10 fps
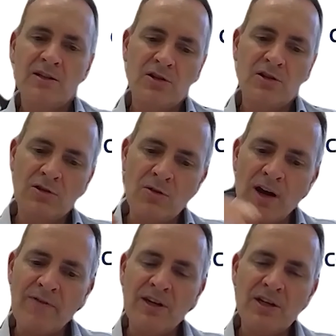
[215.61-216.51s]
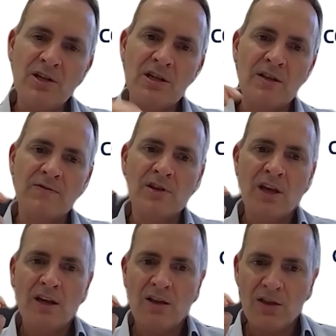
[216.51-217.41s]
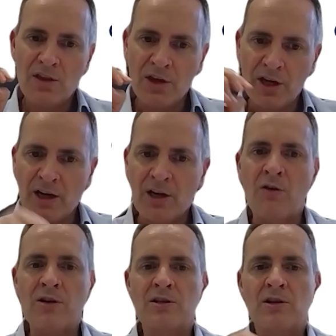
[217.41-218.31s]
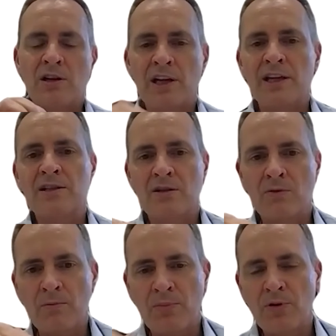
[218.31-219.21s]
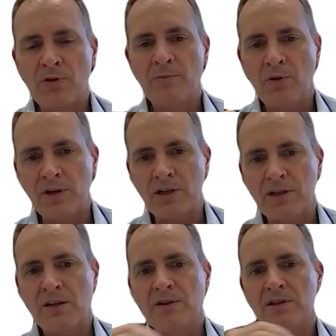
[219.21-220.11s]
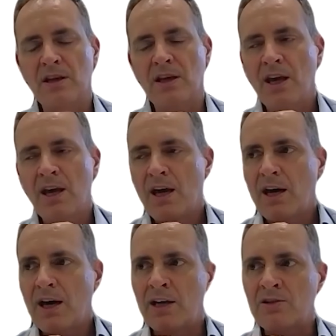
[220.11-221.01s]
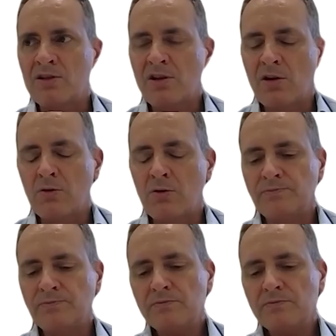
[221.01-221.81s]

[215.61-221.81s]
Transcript: to drive initiatives that are going to lead to improved productivity? And so